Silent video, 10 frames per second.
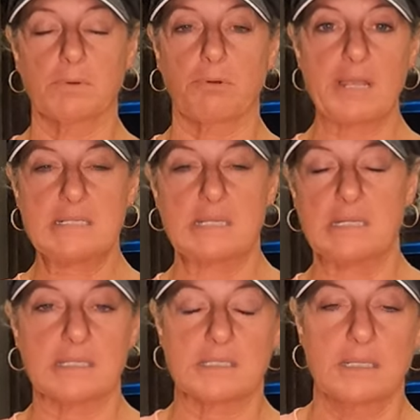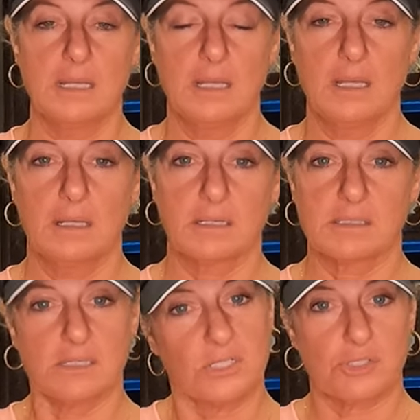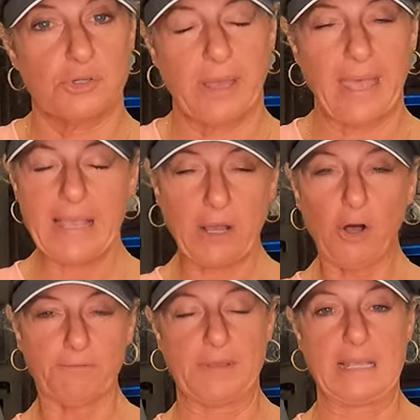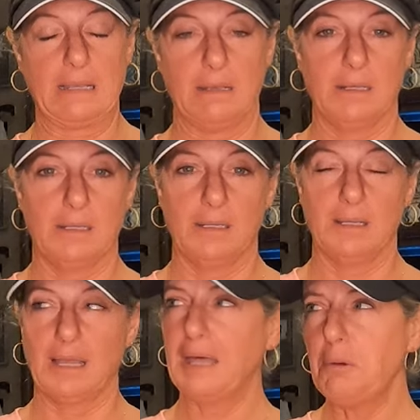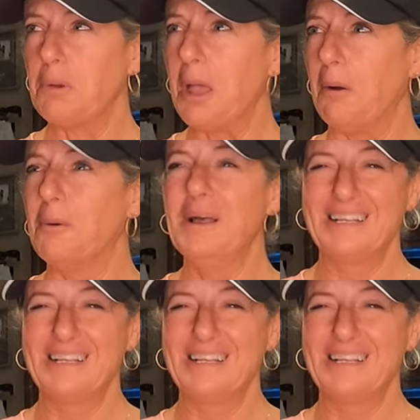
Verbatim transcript: craziness because they just ate coffee. I don't know.